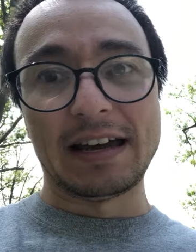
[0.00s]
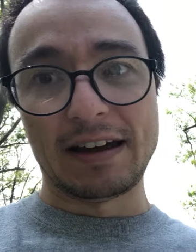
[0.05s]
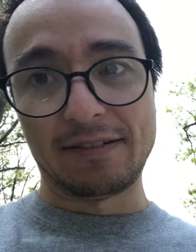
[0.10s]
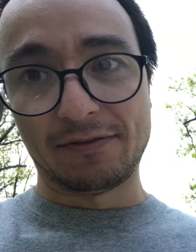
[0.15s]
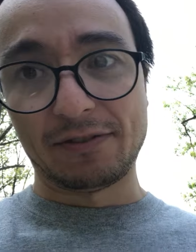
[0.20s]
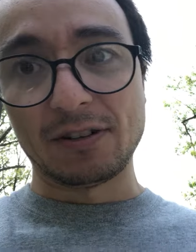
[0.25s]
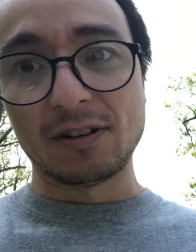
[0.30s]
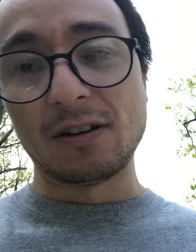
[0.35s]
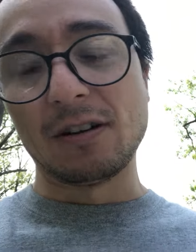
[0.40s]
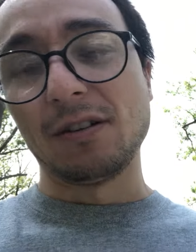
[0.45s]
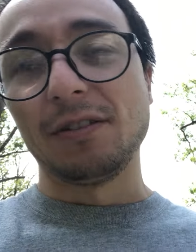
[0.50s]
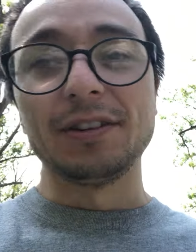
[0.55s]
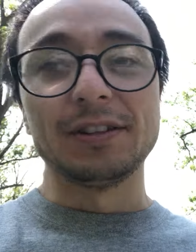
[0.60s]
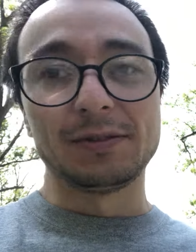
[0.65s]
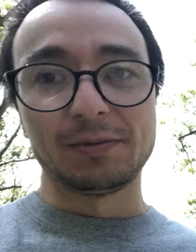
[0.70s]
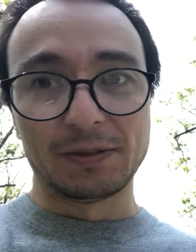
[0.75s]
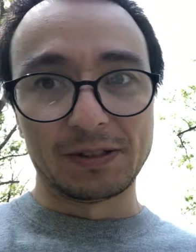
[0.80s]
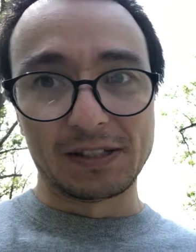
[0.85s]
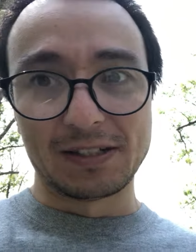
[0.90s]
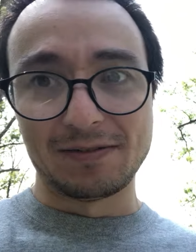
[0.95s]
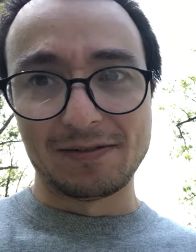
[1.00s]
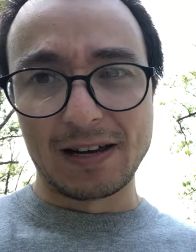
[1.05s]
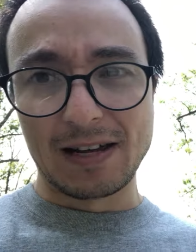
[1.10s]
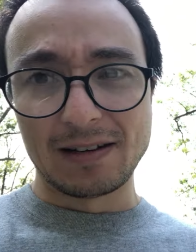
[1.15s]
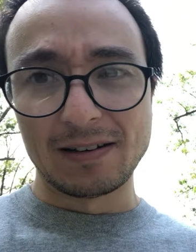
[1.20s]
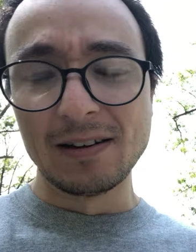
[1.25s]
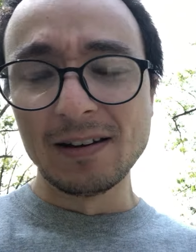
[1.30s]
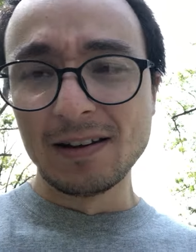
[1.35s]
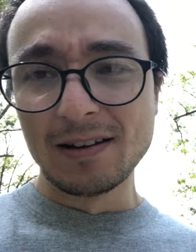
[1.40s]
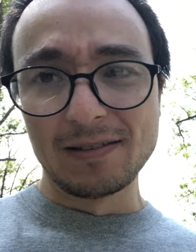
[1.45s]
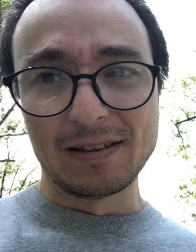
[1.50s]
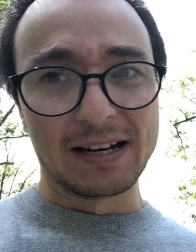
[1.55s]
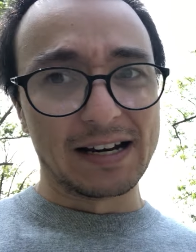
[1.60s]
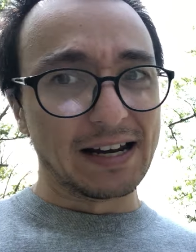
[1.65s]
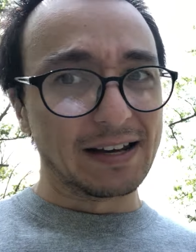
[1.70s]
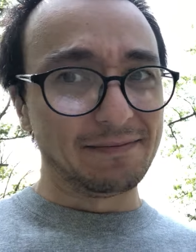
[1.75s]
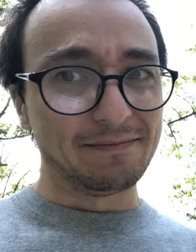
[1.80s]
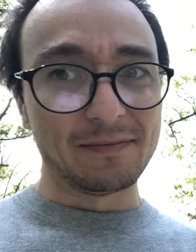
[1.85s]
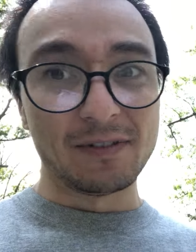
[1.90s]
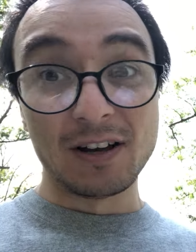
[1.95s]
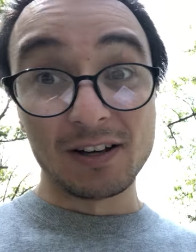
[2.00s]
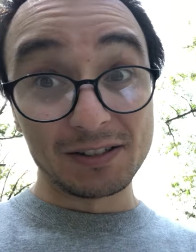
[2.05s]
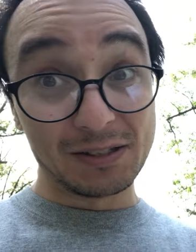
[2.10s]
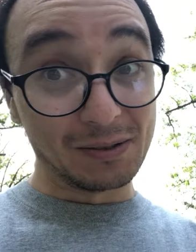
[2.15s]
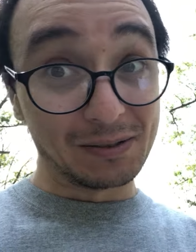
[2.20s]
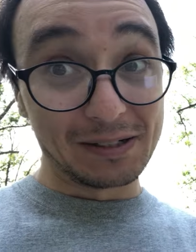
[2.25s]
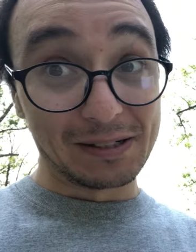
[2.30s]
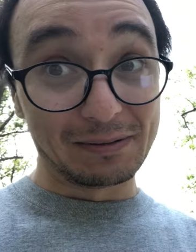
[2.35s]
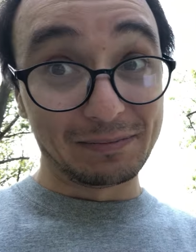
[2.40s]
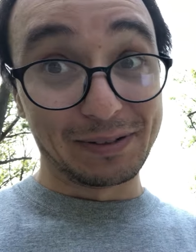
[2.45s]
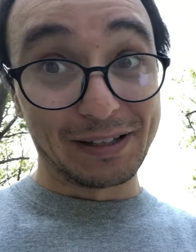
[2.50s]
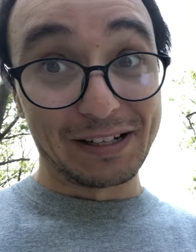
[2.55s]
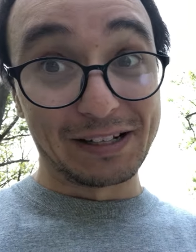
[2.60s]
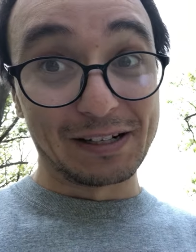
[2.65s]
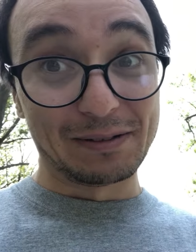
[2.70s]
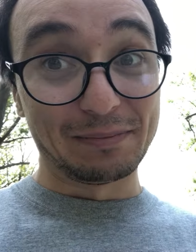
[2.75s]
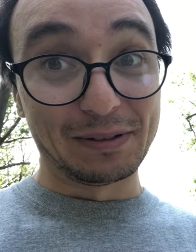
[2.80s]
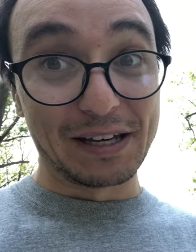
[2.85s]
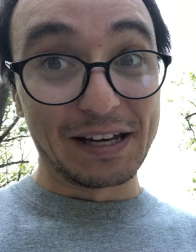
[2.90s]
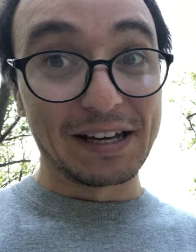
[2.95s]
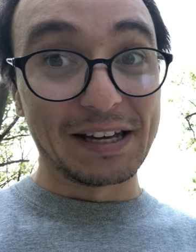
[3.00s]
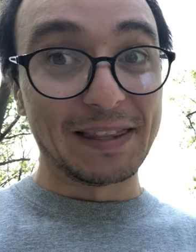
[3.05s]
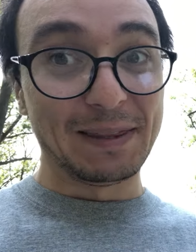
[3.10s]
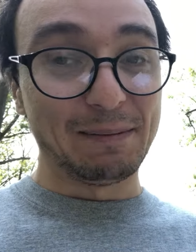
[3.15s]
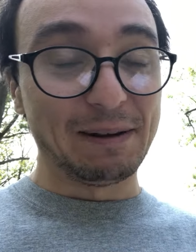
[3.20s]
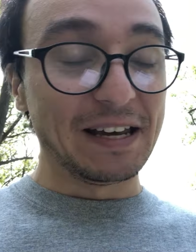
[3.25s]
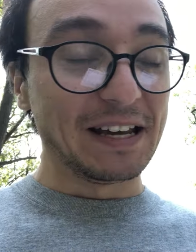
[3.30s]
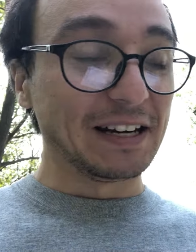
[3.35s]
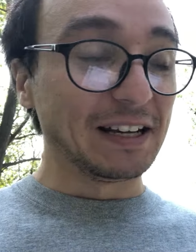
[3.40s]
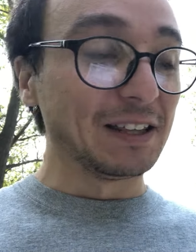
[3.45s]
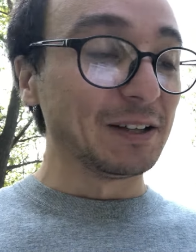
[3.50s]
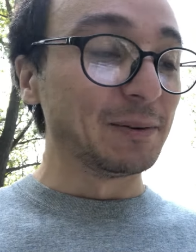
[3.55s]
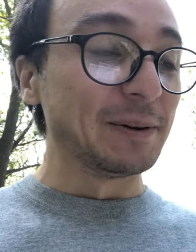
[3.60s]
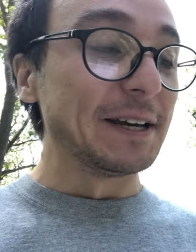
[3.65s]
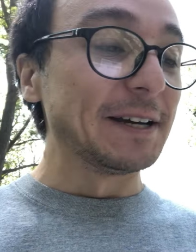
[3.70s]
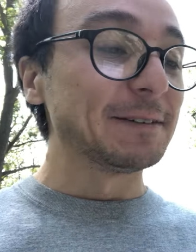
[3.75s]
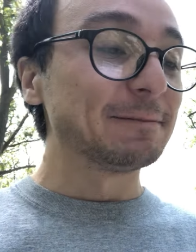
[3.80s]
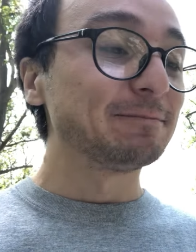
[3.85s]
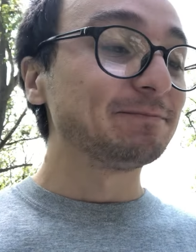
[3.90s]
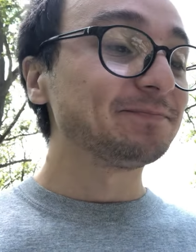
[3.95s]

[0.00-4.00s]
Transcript: After all, this was an event that I also didn't plan on playing at the beginning of the week.